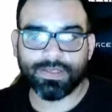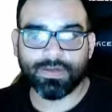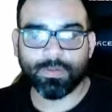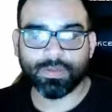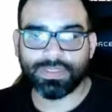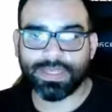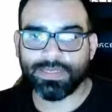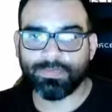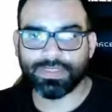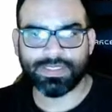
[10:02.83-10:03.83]
almost ninety
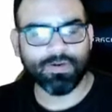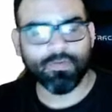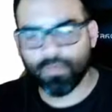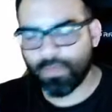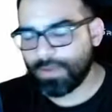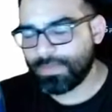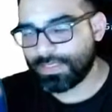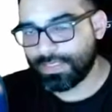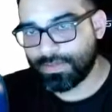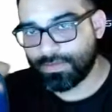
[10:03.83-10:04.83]
percent, I think
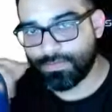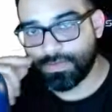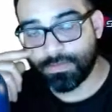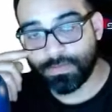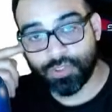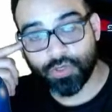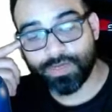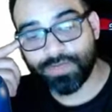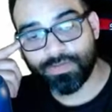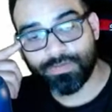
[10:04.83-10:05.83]
overwhelmingly the, the majority
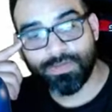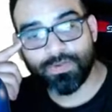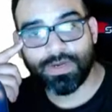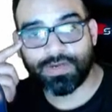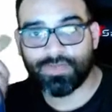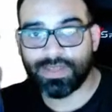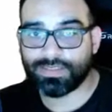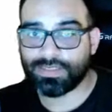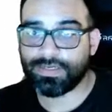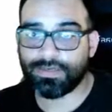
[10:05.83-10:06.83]
of the people who got
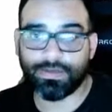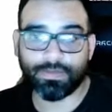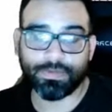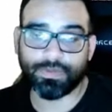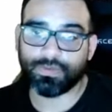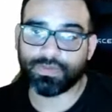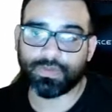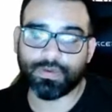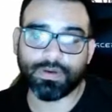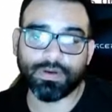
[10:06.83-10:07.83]
vaccinated and double dosed
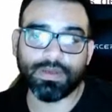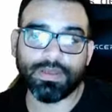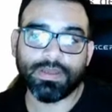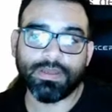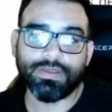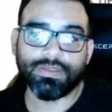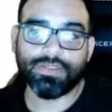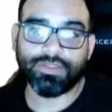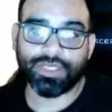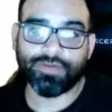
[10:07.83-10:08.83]
were the
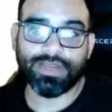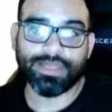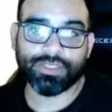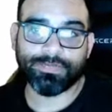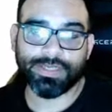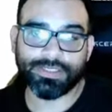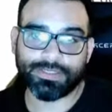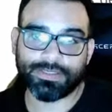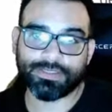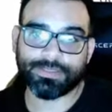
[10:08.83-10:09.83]
geriatric
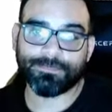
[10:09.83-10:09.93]
patients.